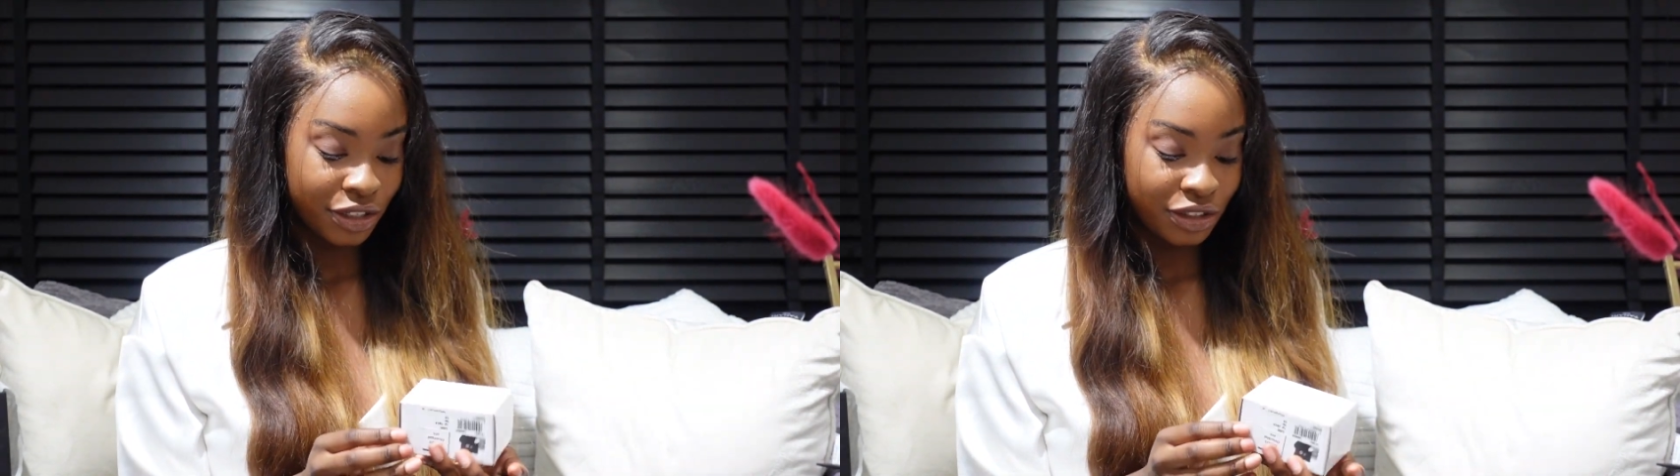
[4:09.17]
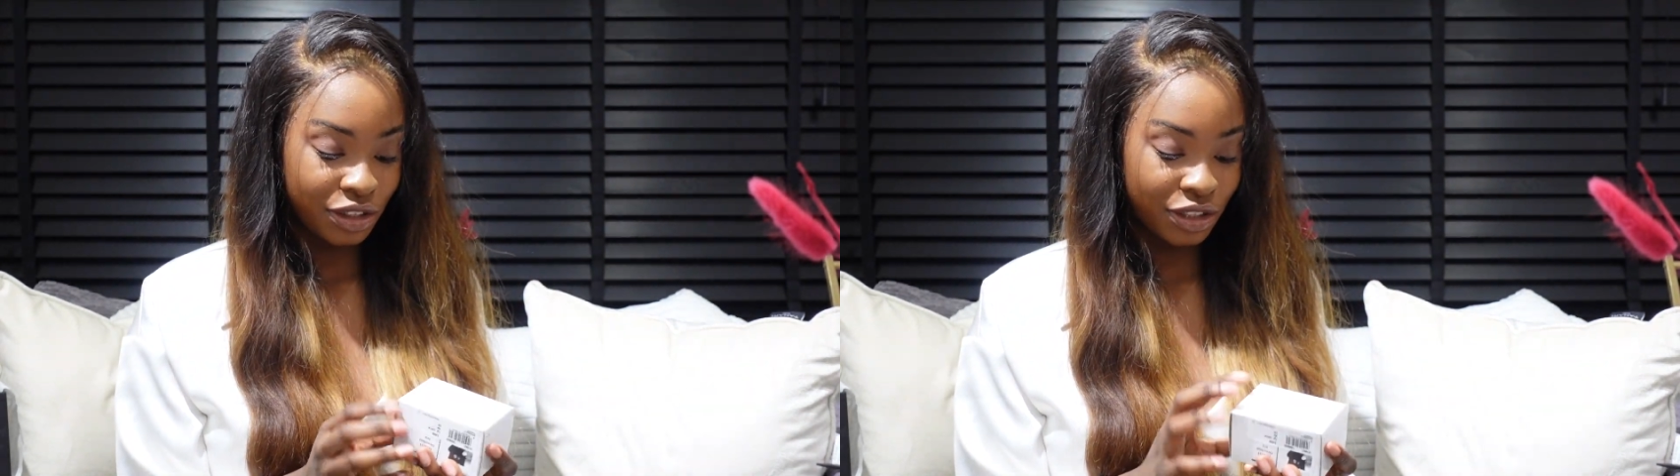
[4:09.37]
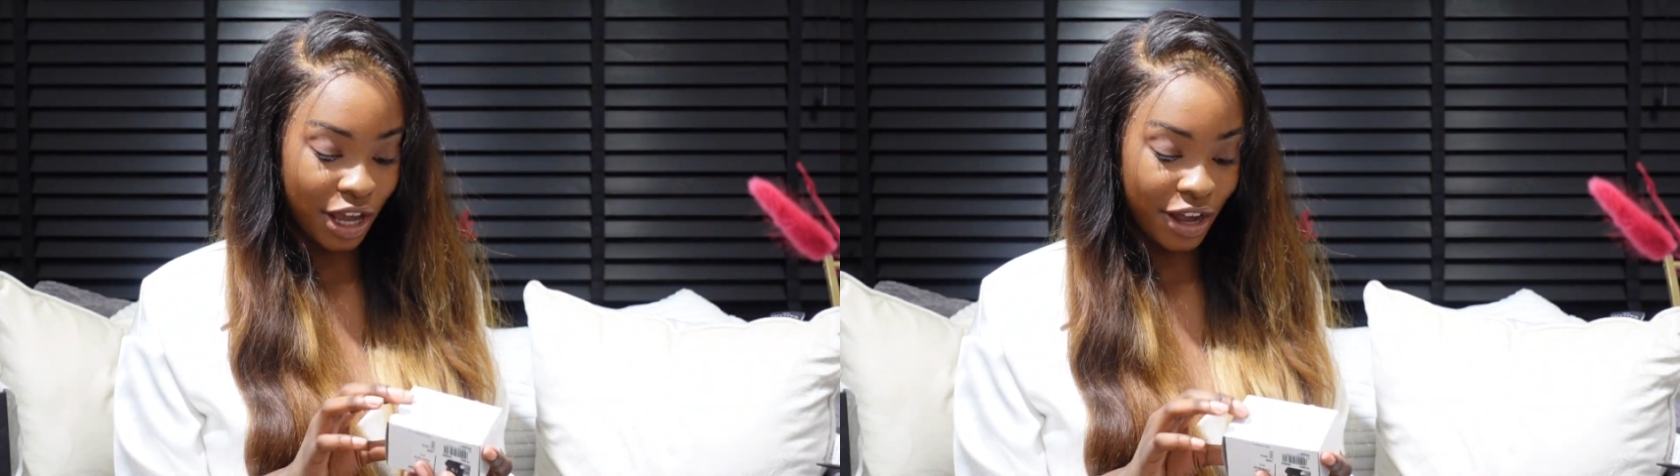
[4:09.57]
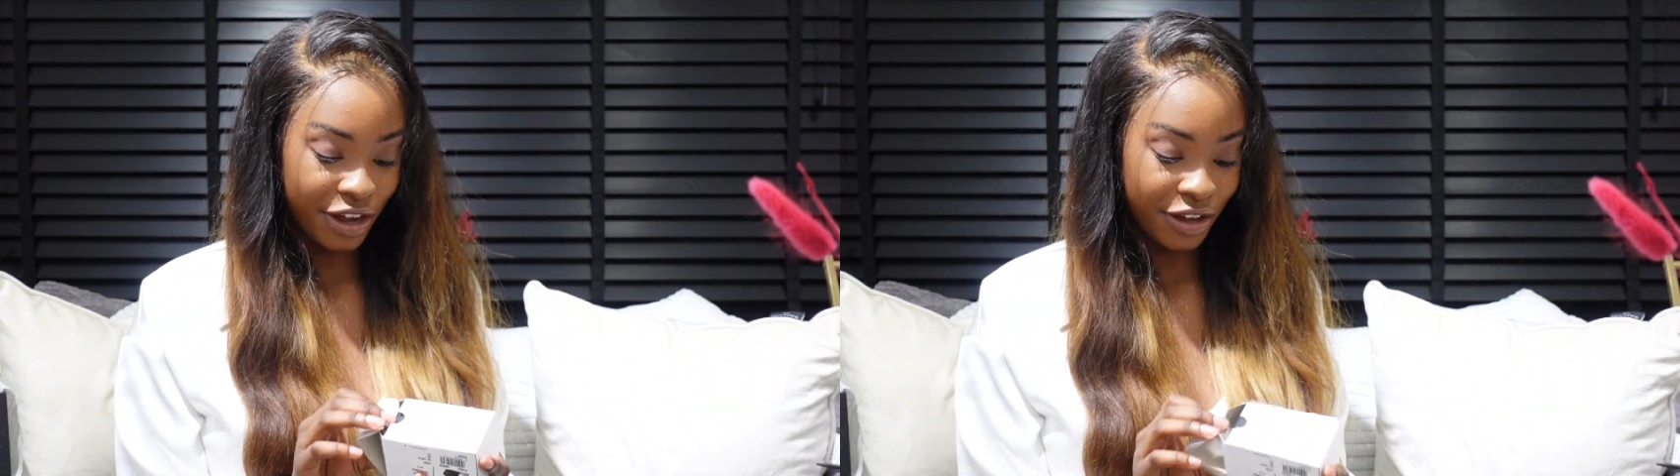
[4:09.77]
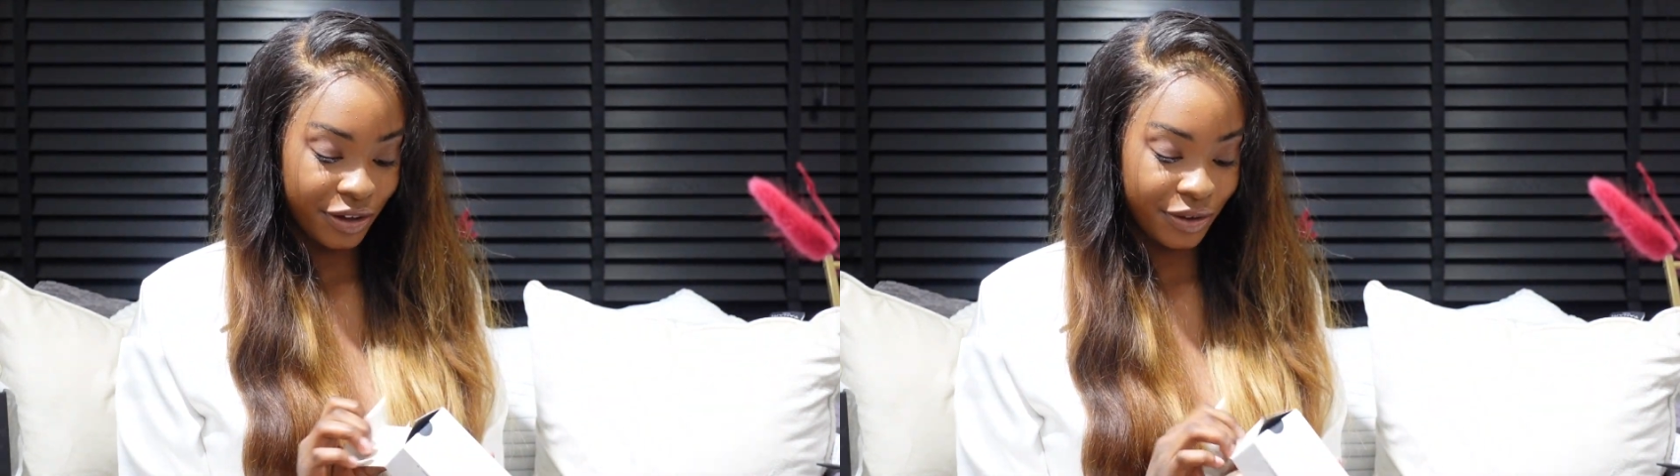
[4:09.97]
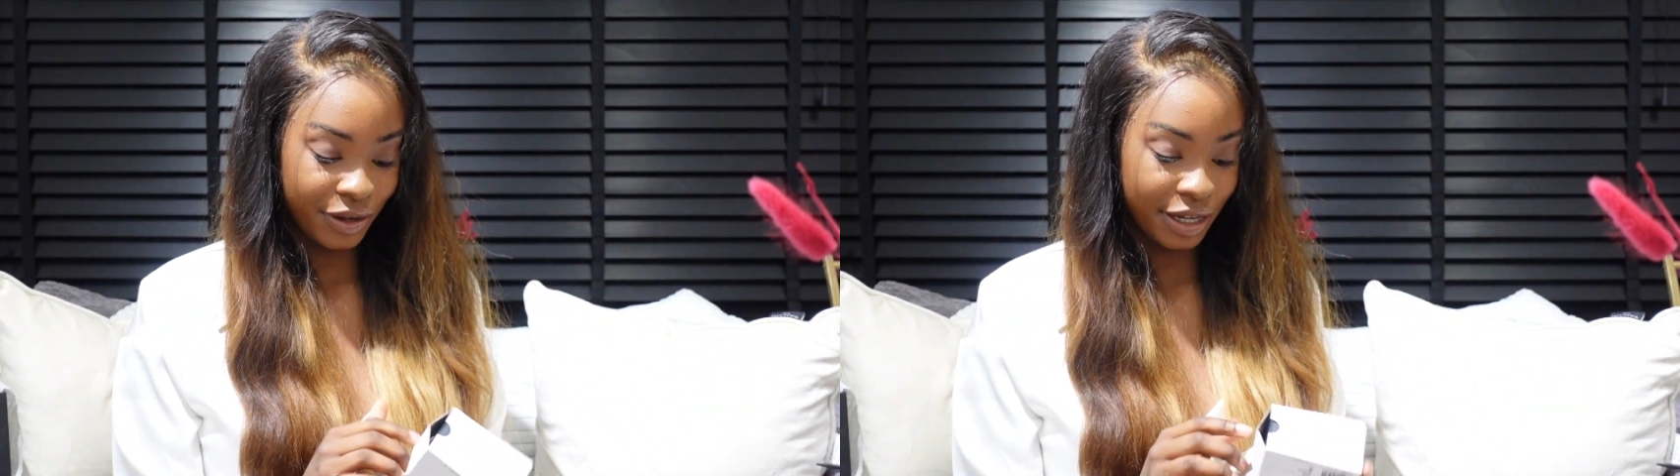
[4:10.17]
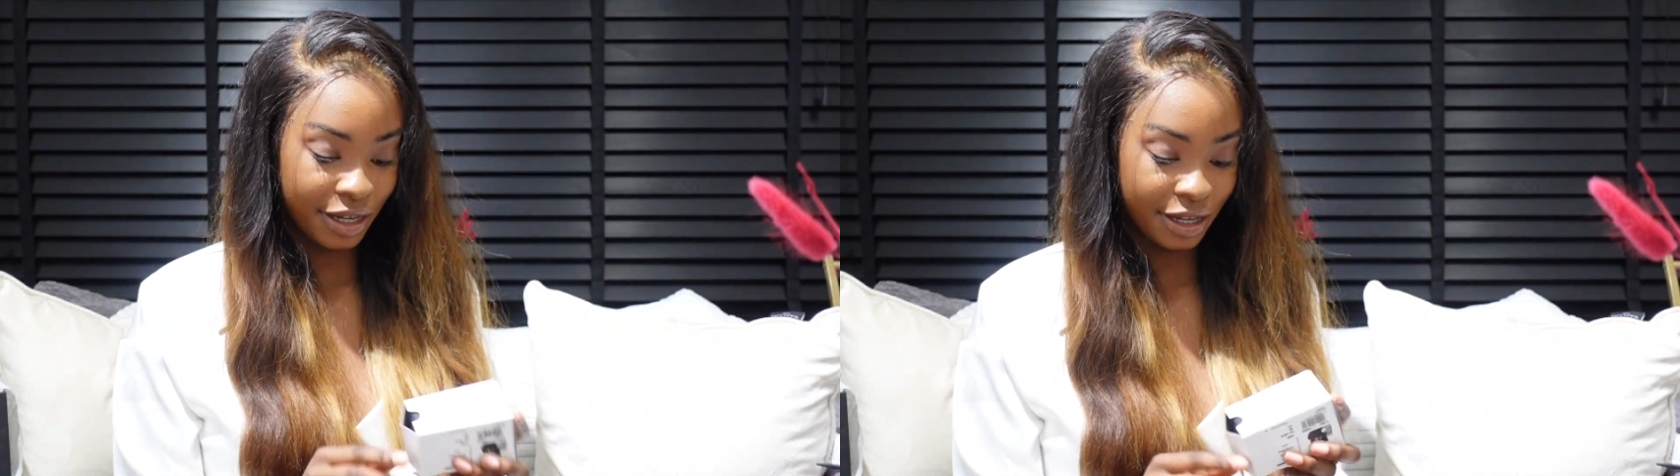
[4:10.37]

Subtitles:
So let